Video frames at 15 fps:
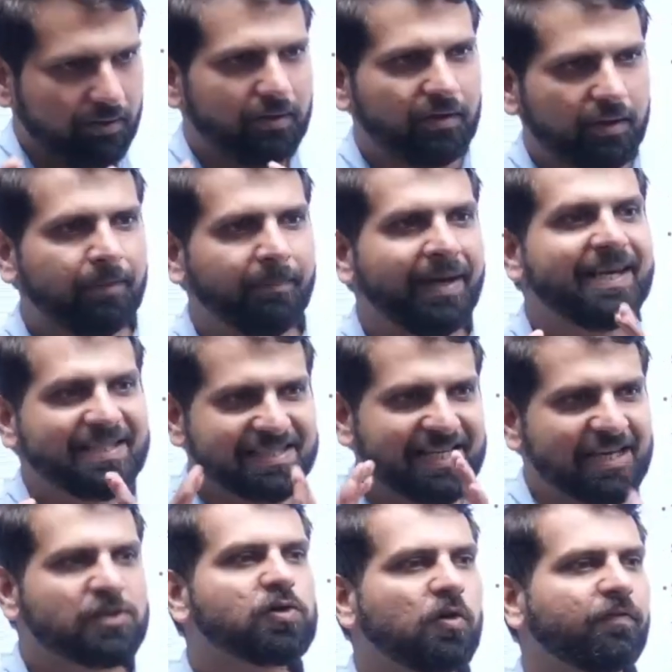made
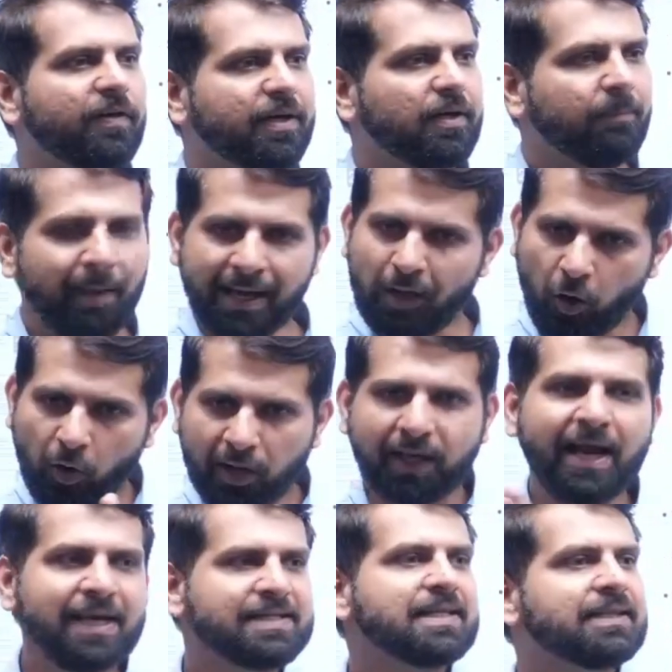sense of it by
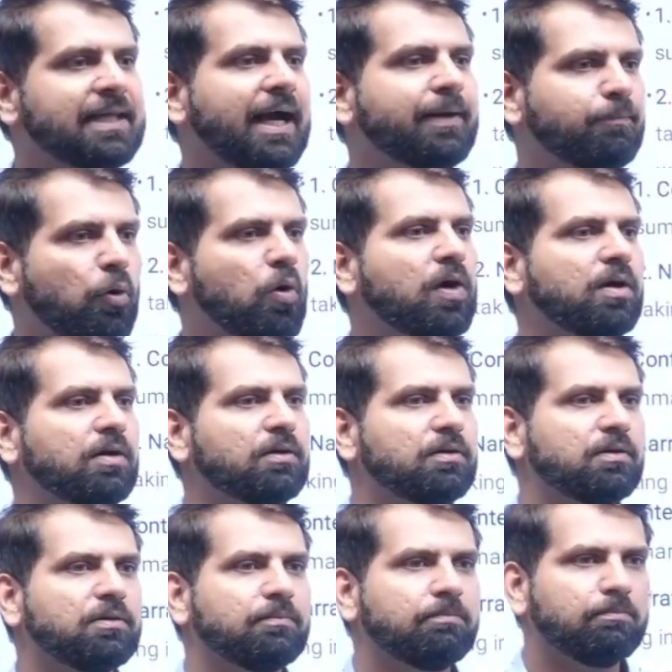organizing that book,
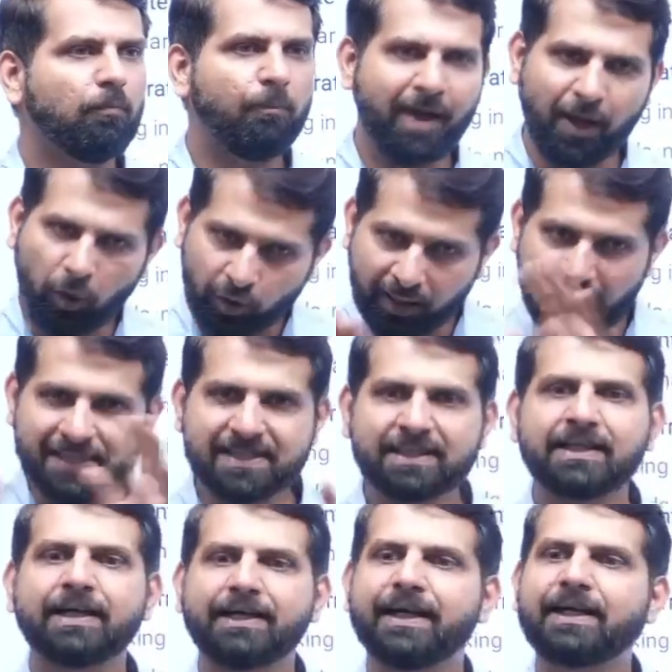by organizing
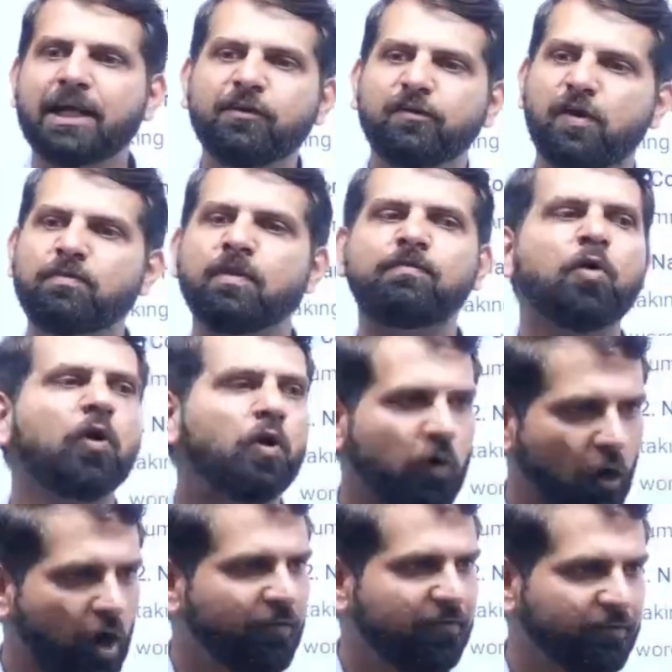that data in form of
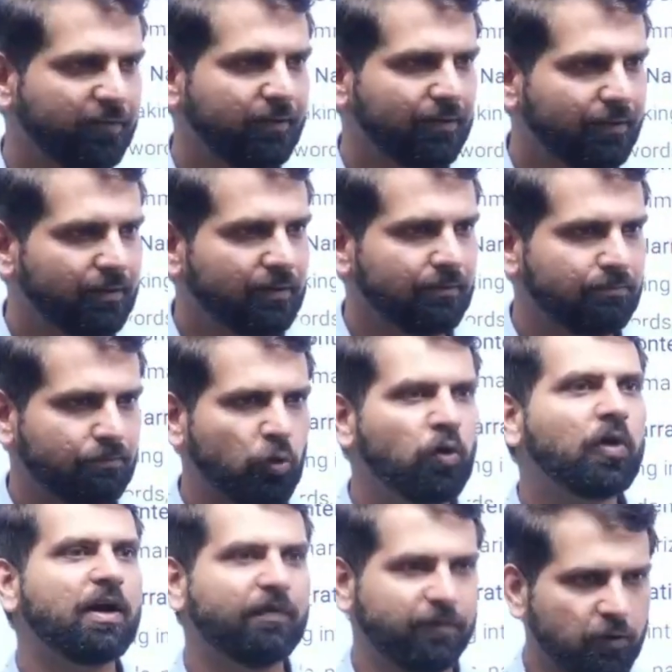monograph.
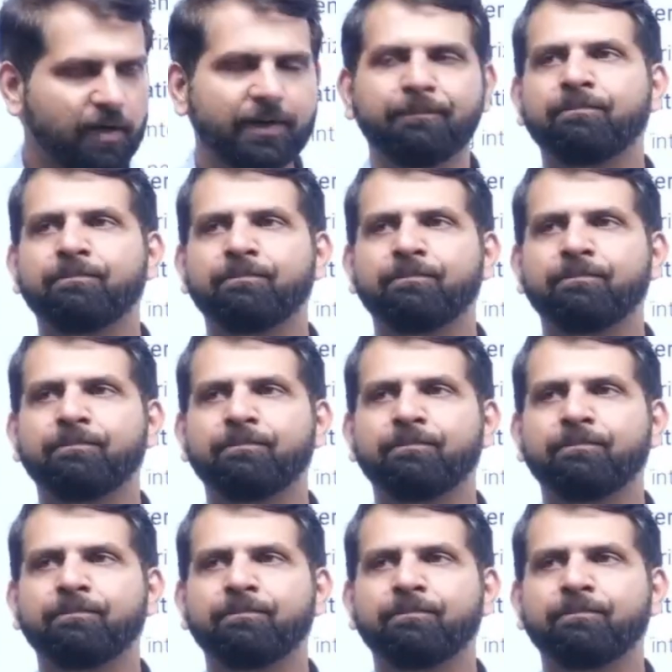Okay.